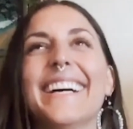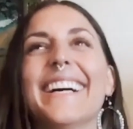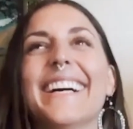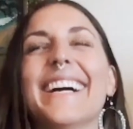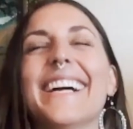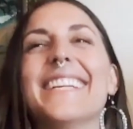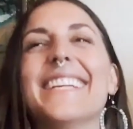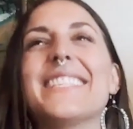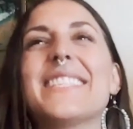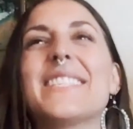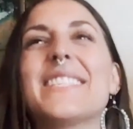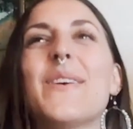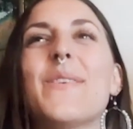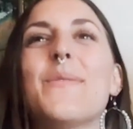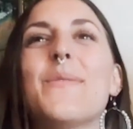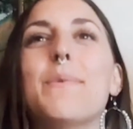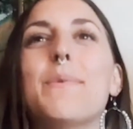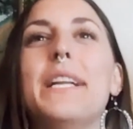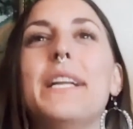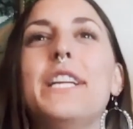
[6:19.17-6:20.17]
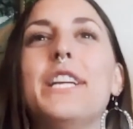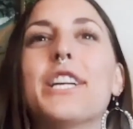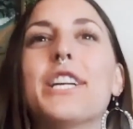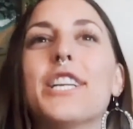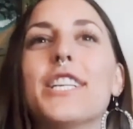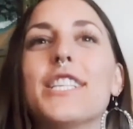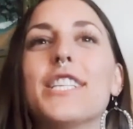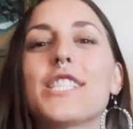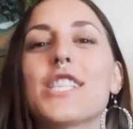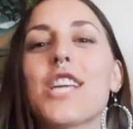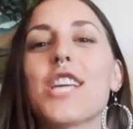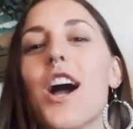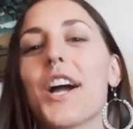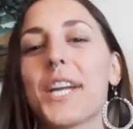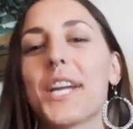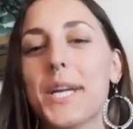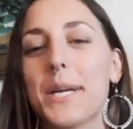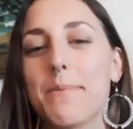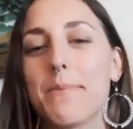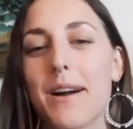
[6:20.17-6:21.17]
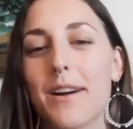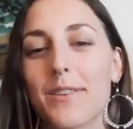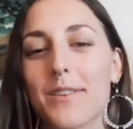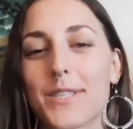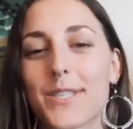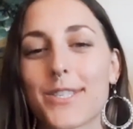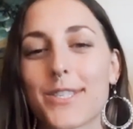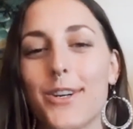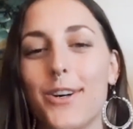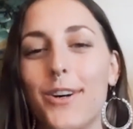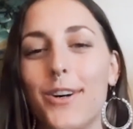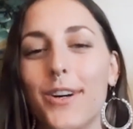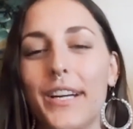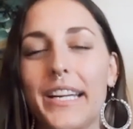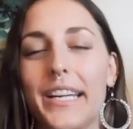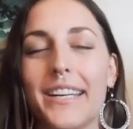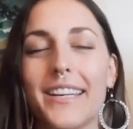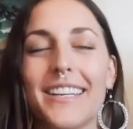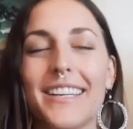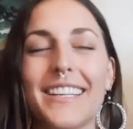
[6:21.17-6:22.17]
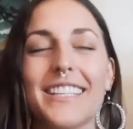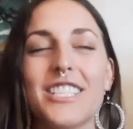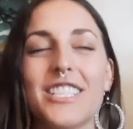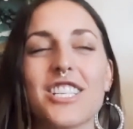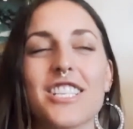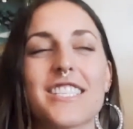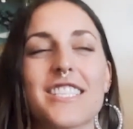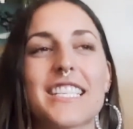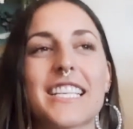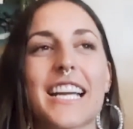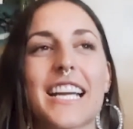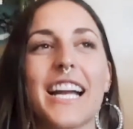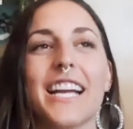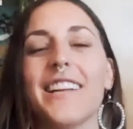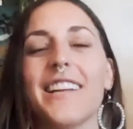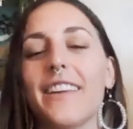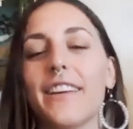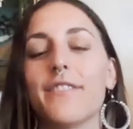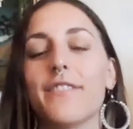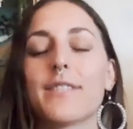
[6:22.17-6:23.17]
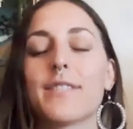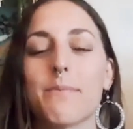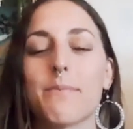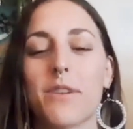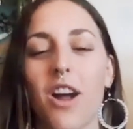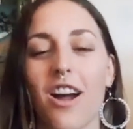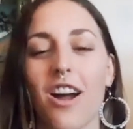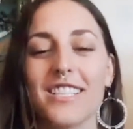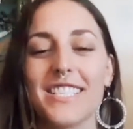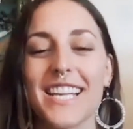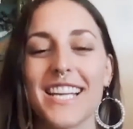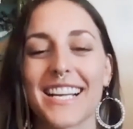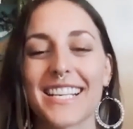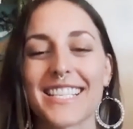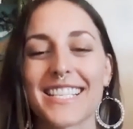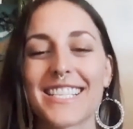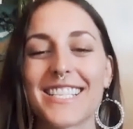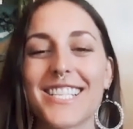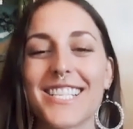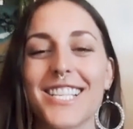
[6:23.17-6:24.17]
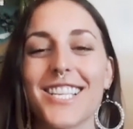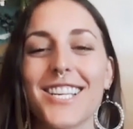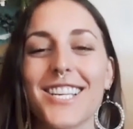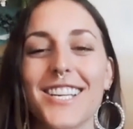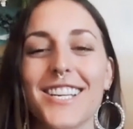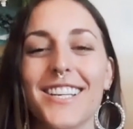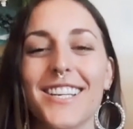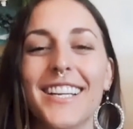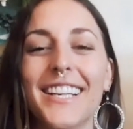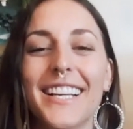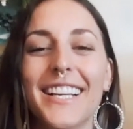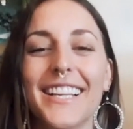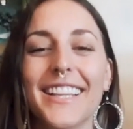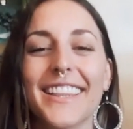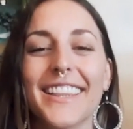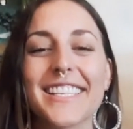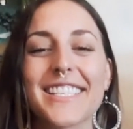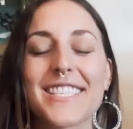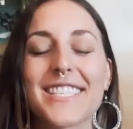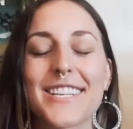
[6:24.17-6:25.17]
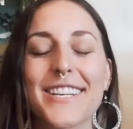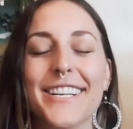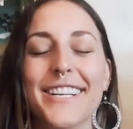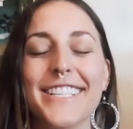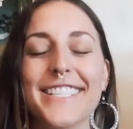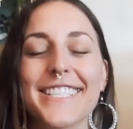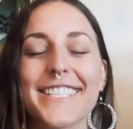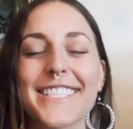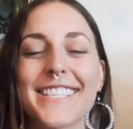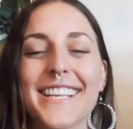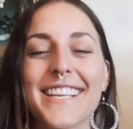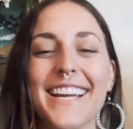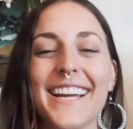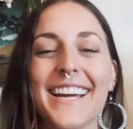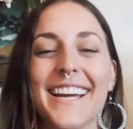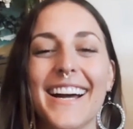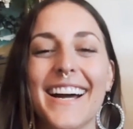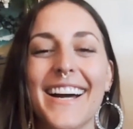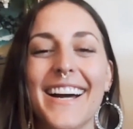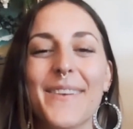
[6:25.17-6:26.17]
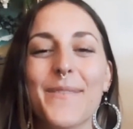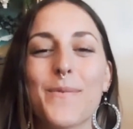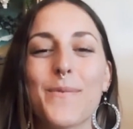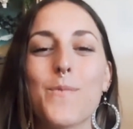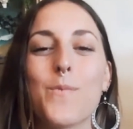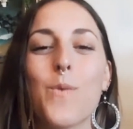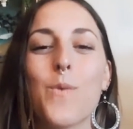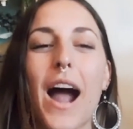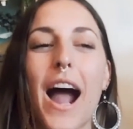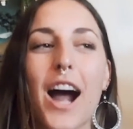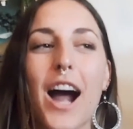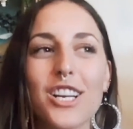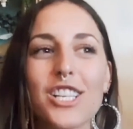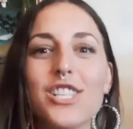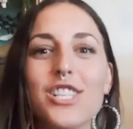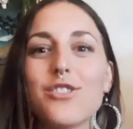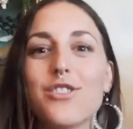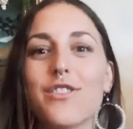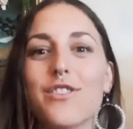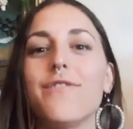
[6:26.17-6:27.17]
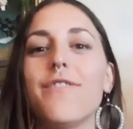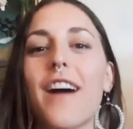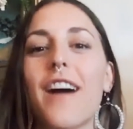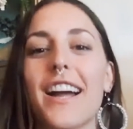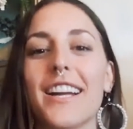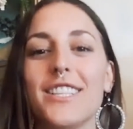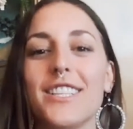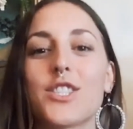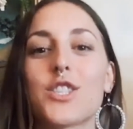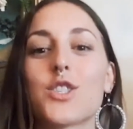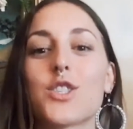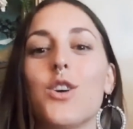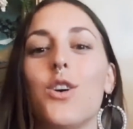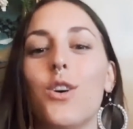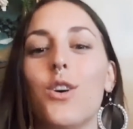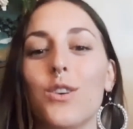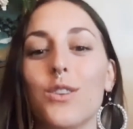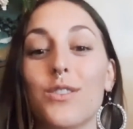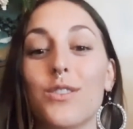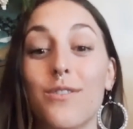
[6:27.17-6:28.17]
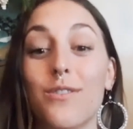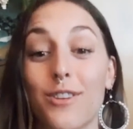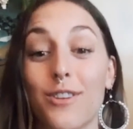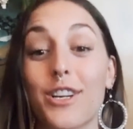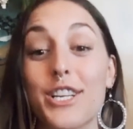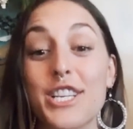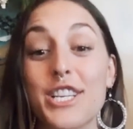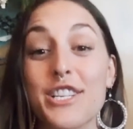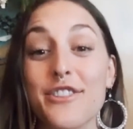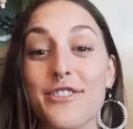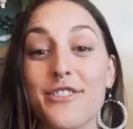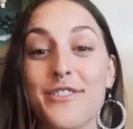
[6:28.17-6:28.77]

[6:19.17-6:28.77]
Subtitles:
And so when you're talking about soul, and just to kind of give some context to the listeners, how do you define soul for you?